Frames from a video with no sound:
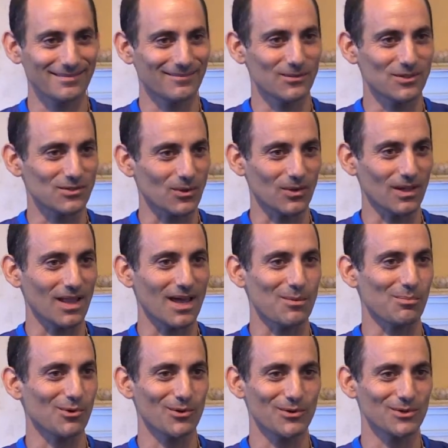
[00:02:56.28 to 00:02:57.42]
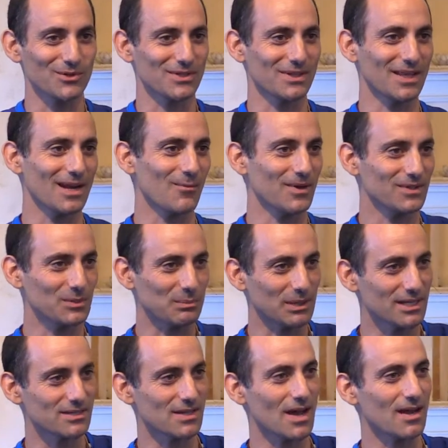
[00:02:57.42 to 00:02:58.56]
we sold a lot of produce, and then I went to play
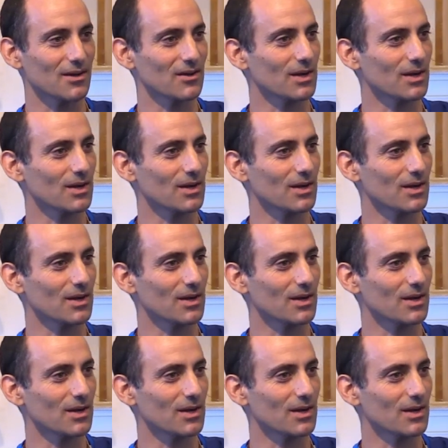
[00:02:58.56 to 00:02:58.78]
soccer,